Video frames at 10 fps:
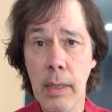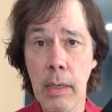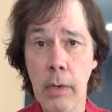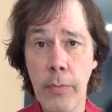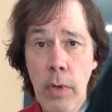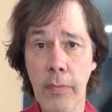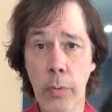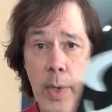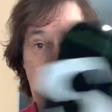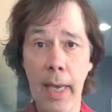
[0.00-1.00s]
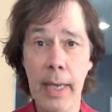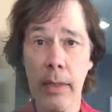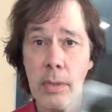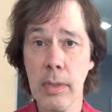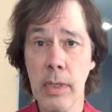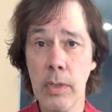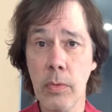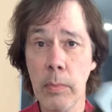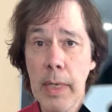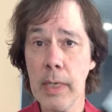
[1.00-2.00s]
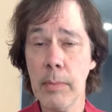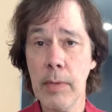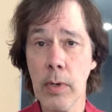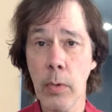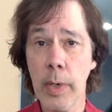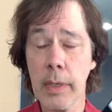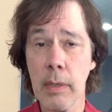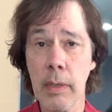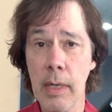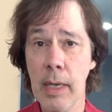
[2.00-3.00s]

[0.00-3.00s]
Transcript: You know, if you have quick hands, this will make them even quicker.